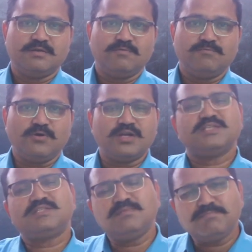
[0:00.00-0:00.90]
For
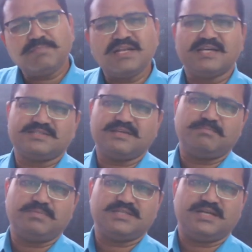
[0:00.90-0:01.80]
simple
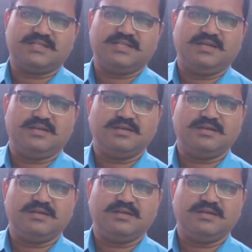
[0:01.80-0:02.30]
examples are there.